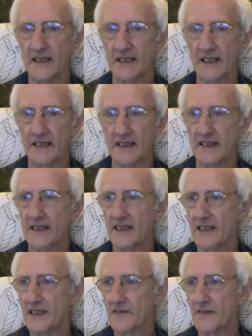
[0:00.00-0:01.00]
And in
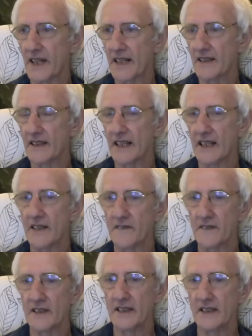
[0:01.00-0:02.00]
his final life,
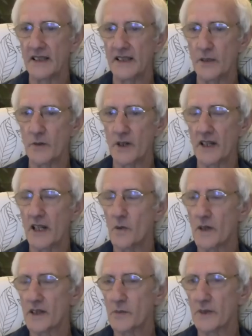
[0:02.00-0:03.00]
he
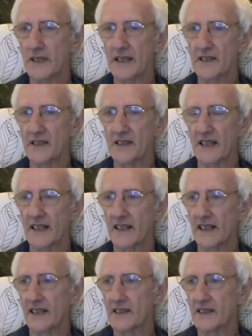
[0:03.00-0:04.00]
was willing to say
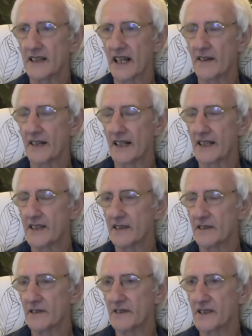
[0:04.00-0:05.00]
that
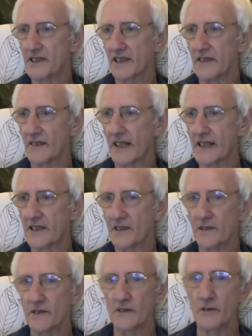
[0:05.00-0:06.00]
Arunachala could serve as the
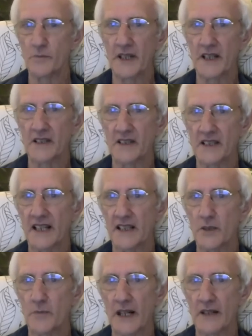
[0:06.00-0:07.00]
guru because it had
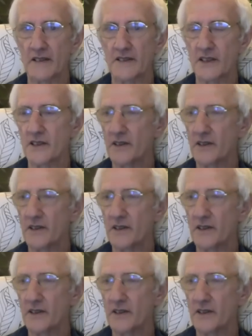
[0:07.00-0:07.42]
the power to